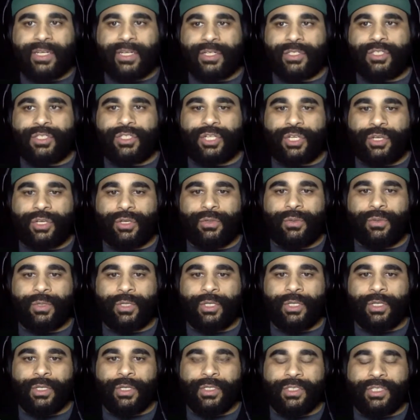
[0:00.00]
does too.
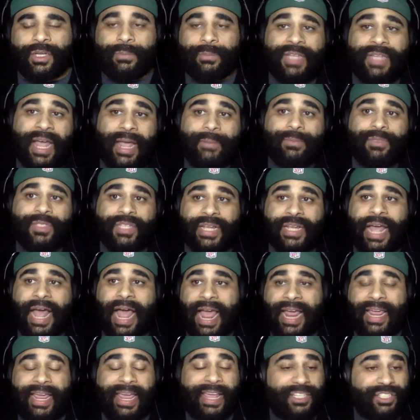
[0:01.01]
Sometimes the
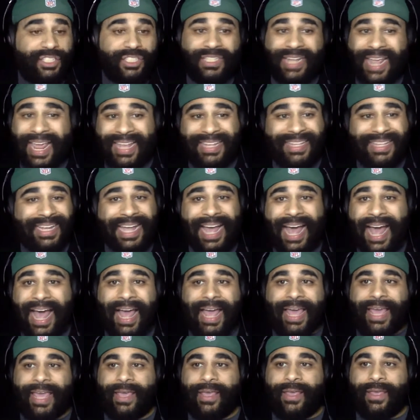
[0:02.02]
guy just ain't the
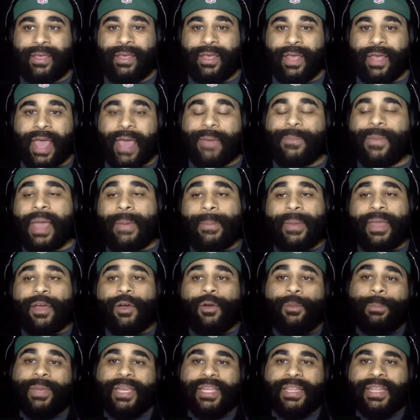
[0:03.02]
guy. And maybe
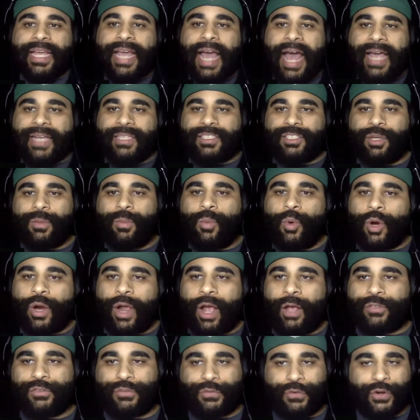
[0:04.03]
he'll be the guy somewhere
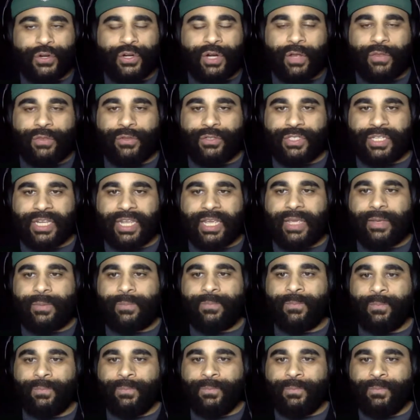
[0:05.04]
else for another team.
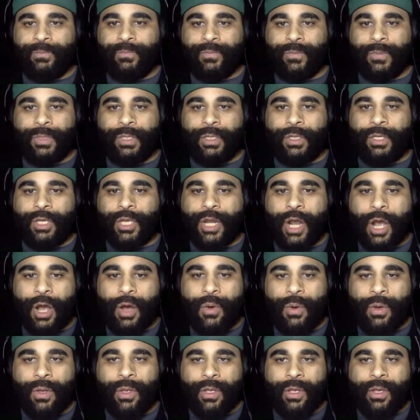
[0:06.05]
You
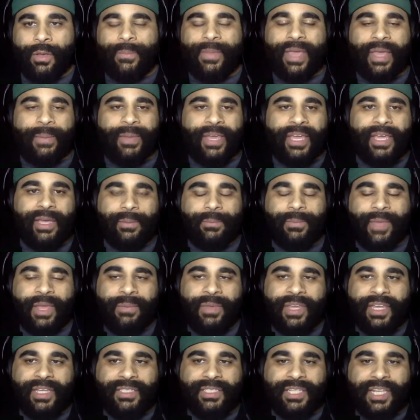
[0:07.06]
know,
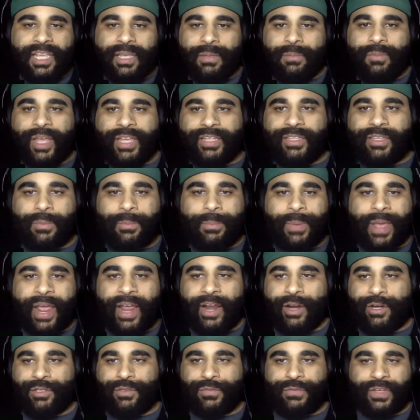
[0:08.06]
maybe a team like the
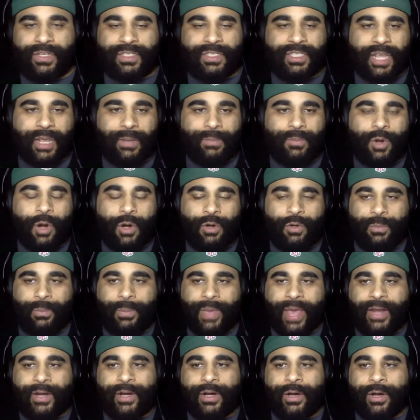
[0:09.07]
Bears fit Sam Darnold
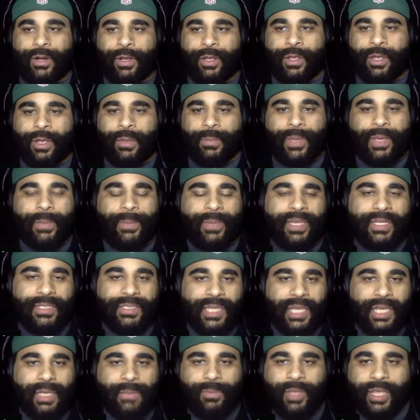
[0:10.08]
better. Maybe a
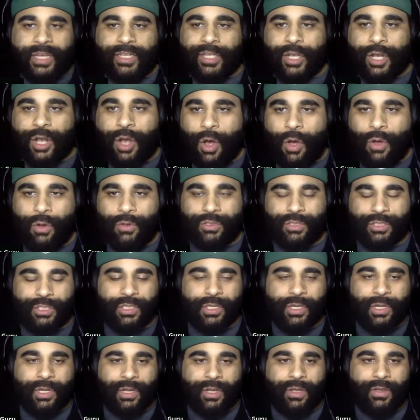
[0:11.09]
team like the Colts
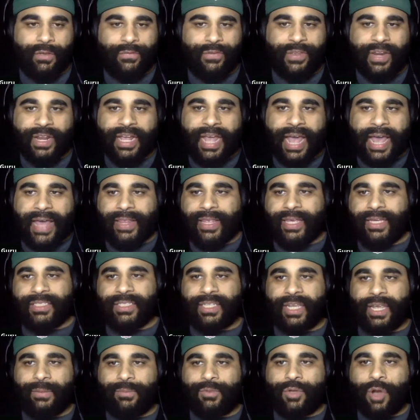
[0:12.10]
fit a guy like
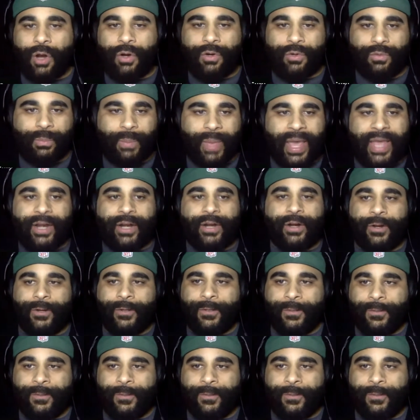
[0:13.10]
Sam Darnold better.